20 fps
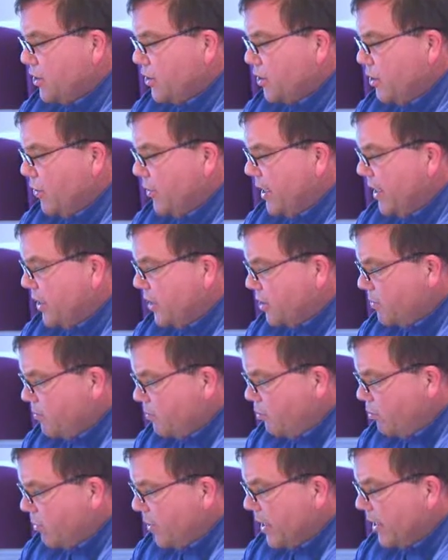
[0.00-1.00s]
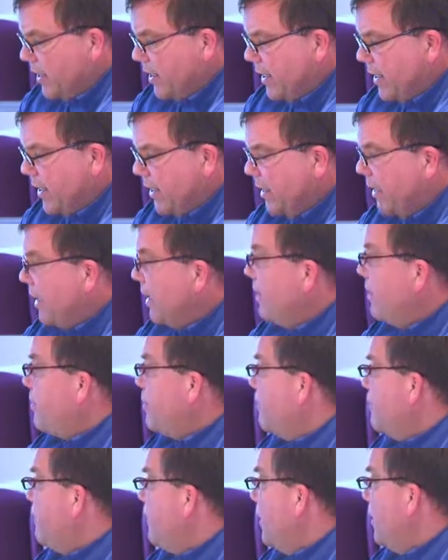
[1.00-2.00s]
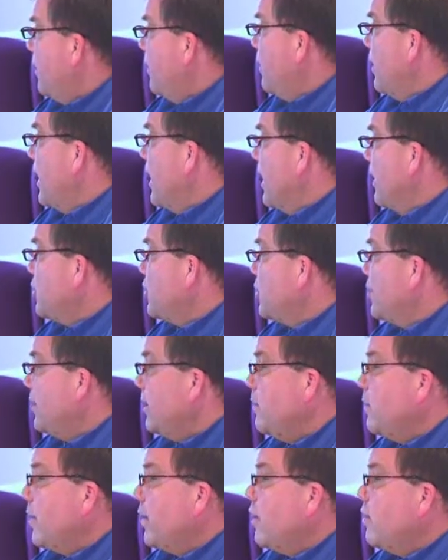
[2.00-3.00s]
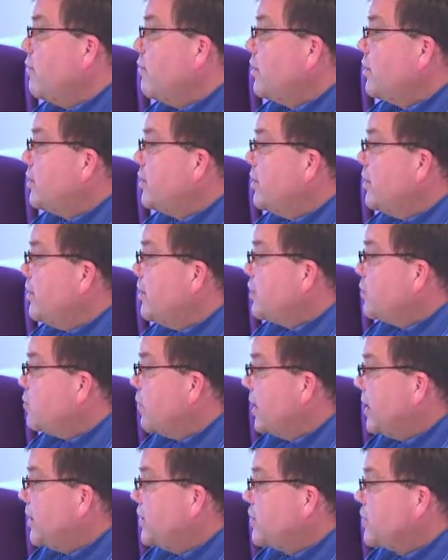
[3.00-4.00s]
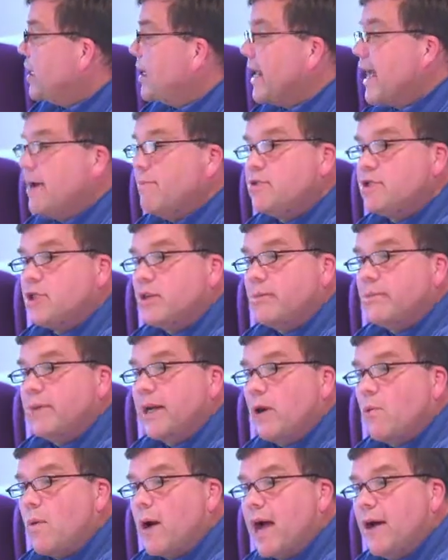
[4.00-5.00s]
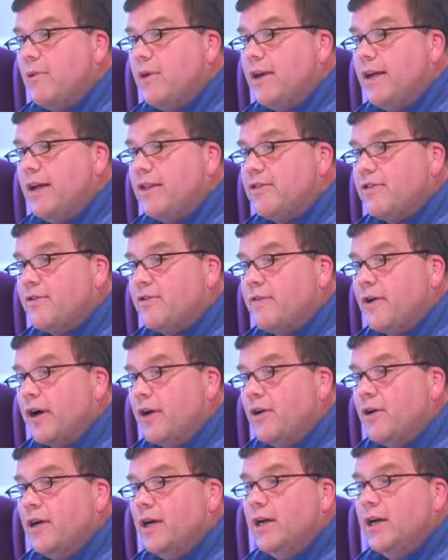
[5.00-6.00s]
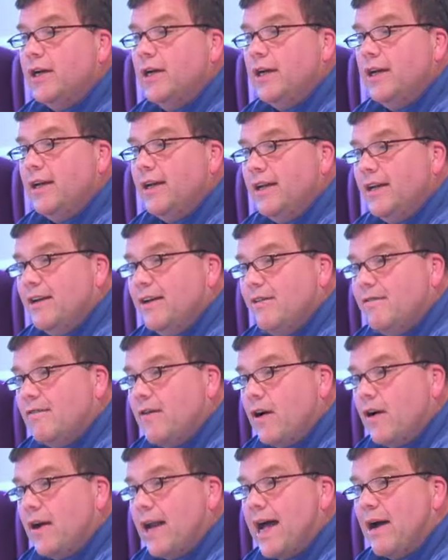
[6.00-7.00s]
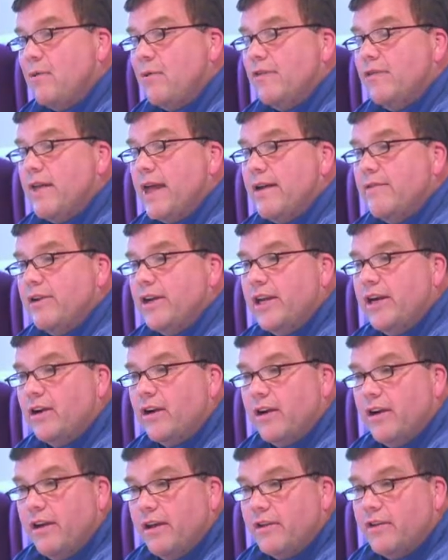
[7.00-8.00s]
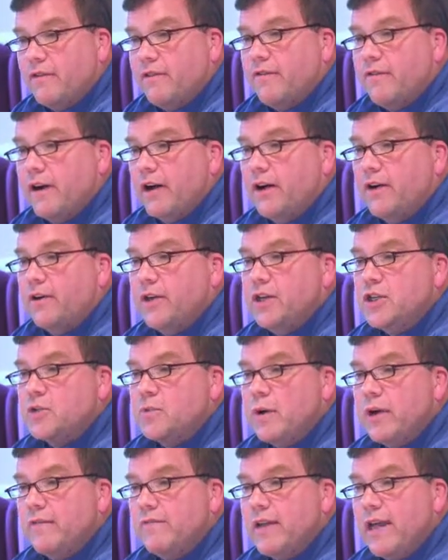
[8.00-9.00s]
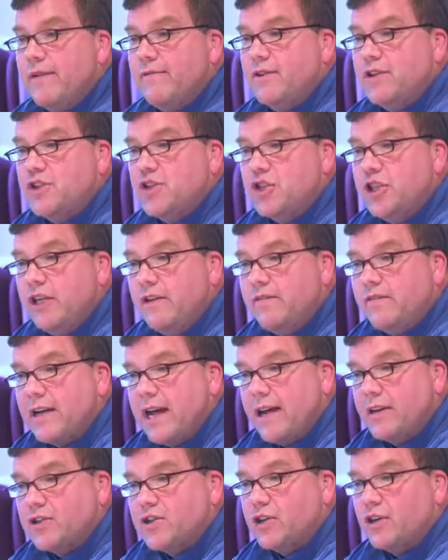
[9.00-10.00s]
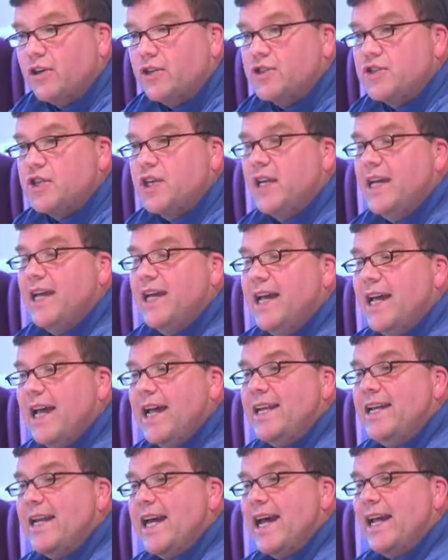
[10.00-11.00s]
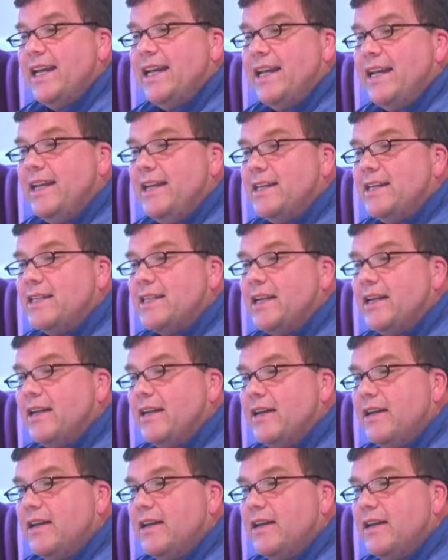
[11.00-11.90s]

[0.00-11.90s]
So he's, and, and Ahithophel actually went over to his wicked son Absalom. Now, why would Ahithophel fall out with David? Here, Ahithophel is one of David's chief counselors and yet he's